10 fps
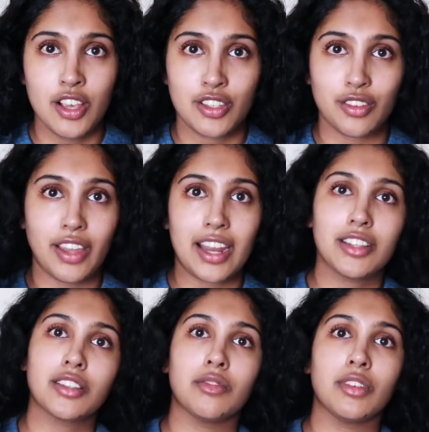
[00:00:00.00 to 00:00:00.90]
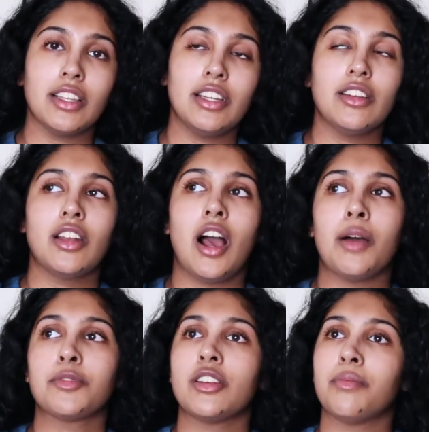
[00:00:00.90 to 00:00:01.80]
So that is a really good
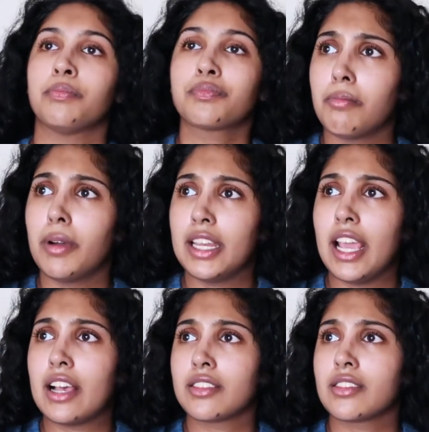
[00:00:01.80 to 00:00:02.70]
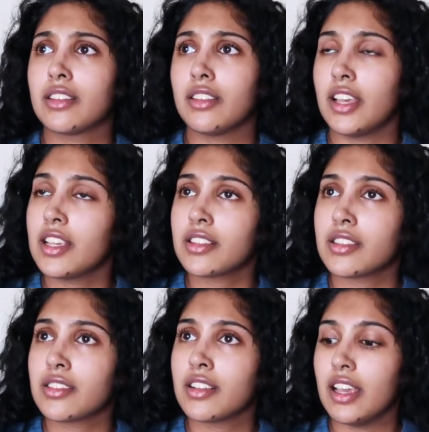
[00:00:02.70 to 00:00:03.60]
option. But yes,
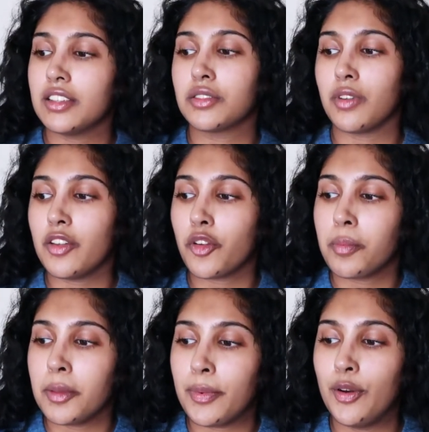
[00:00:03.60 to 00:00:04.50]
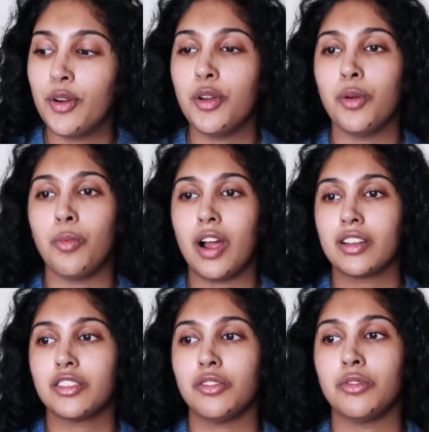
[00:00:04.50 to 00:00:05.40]
this is great for people who want
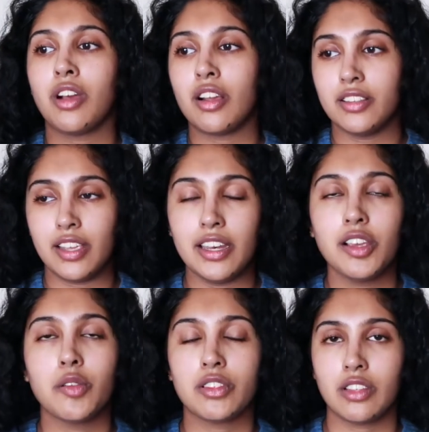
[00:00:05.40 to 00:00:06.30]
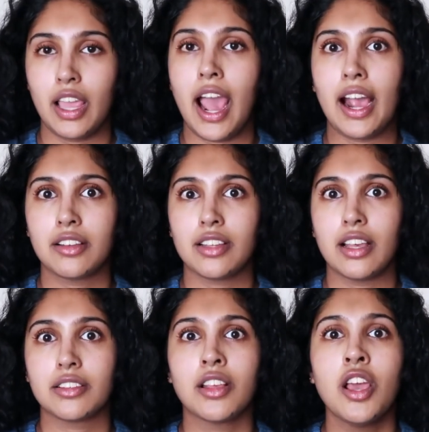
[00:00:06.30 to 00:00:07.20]
to continuously
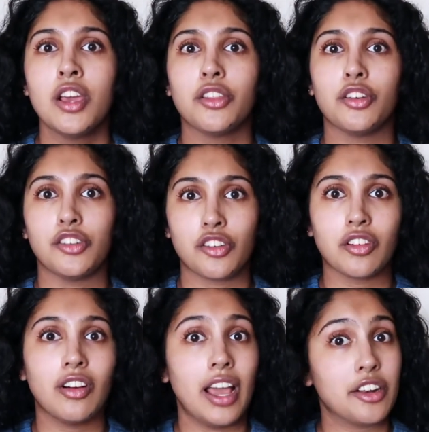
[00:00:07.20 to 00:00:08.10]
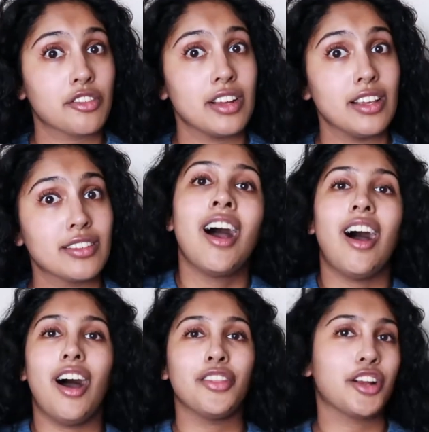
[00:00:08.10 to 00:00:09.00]
access their journal entries
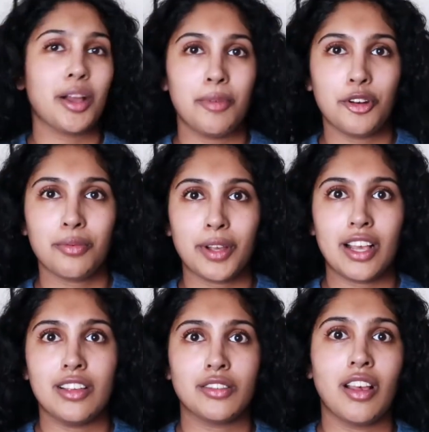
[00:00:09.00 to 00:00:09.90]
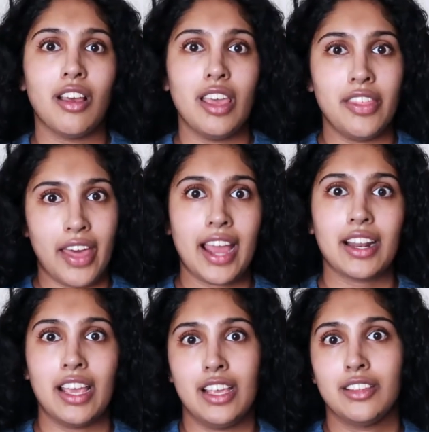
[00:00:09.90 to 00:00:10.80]
on their computer, because in that
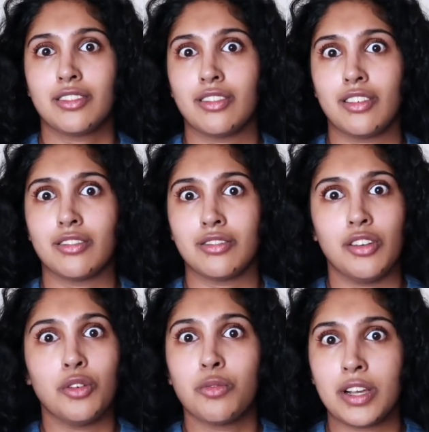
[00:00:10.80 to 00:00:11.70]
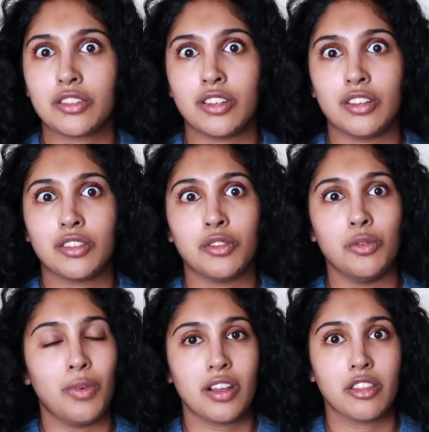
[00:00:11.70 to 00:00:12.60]
case, there is no question to
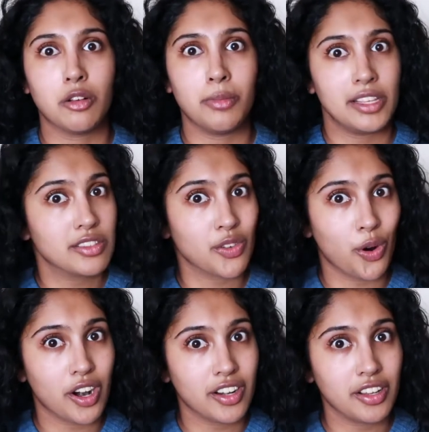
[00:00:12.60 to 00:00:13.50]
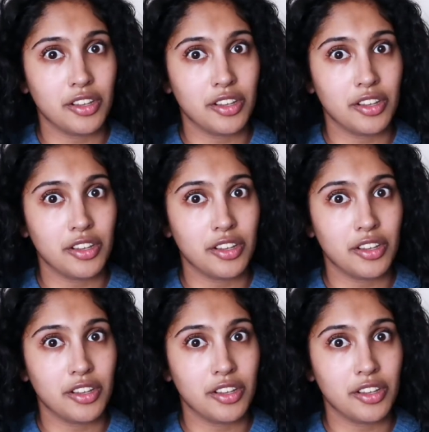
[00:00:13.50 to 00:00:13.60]
where they'll be stored.